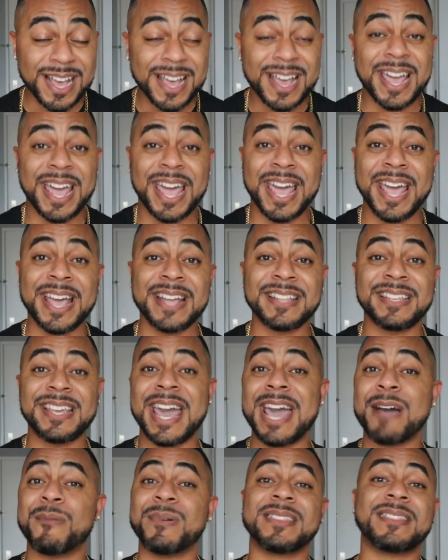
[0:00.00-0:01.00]
And
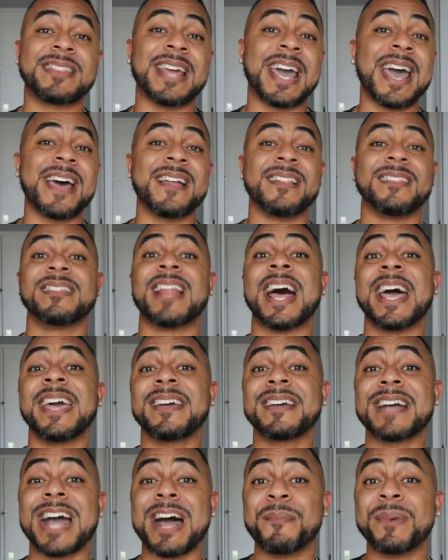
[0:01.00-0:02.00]
yeah, with that,
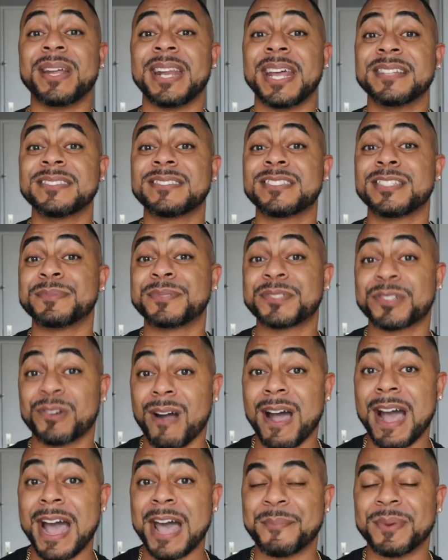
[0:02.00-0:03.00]
like, comment, and
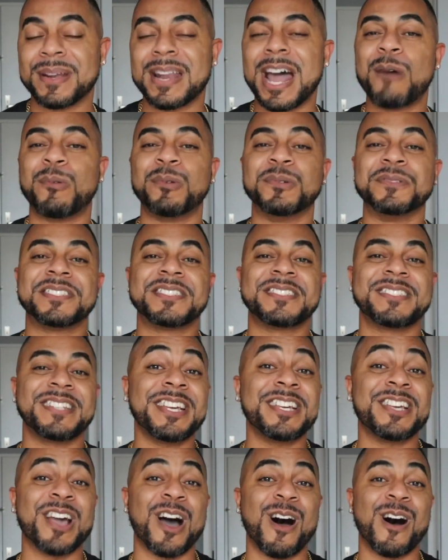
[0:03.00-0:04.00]
subscribe, and I will
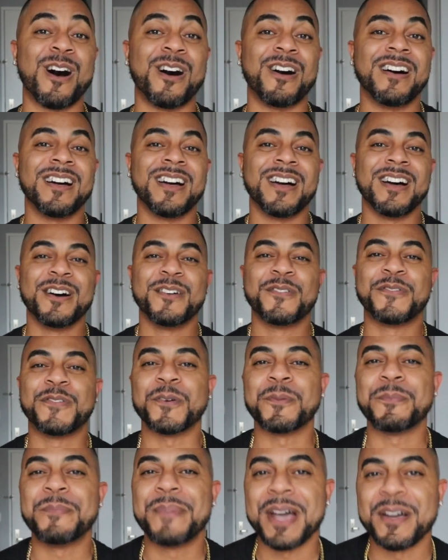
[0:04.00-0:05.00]
see y'all
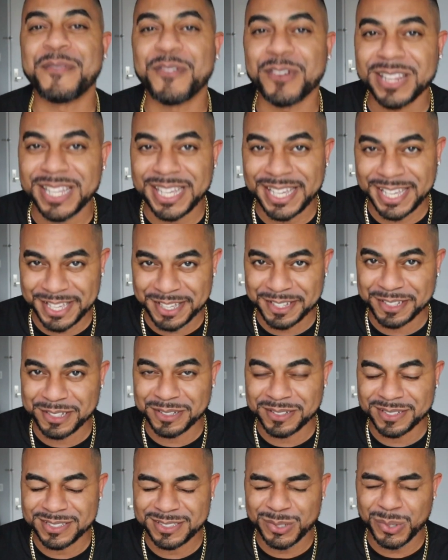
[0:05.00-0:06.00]
for Beverly
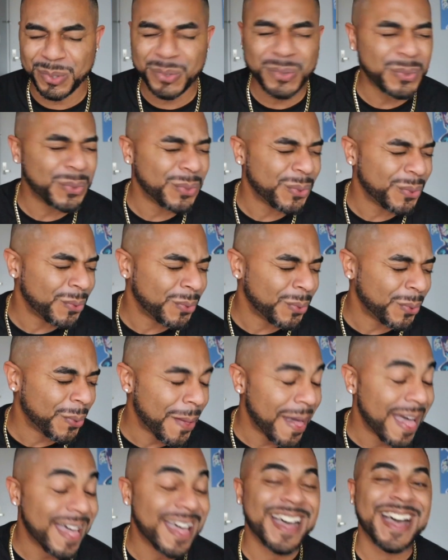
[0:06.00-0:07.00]
Hills.
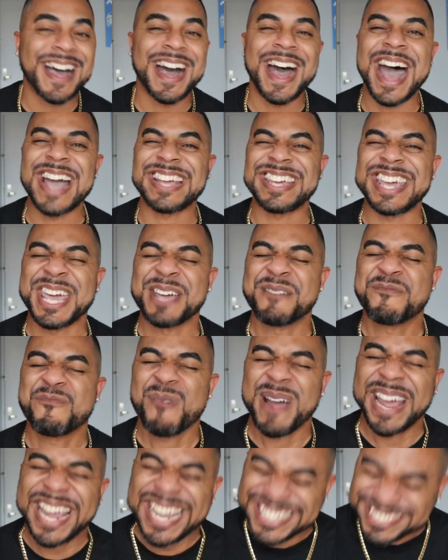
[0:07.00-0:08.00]
Ooh, I can't
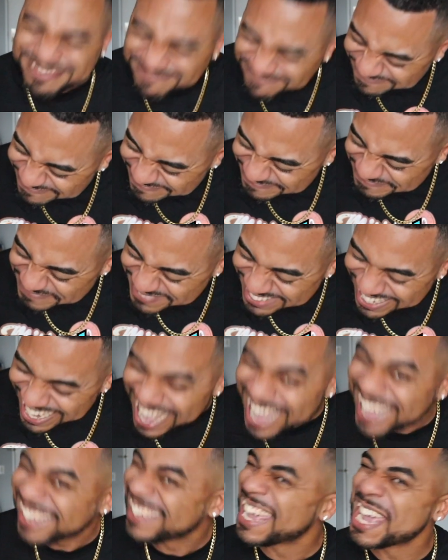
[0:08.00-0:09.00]
wait.
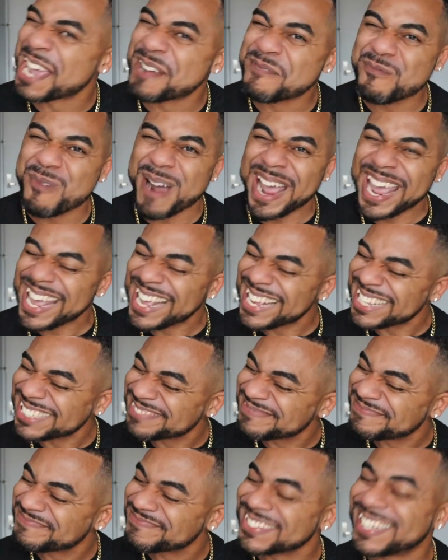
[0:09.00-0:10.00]
I can't wait.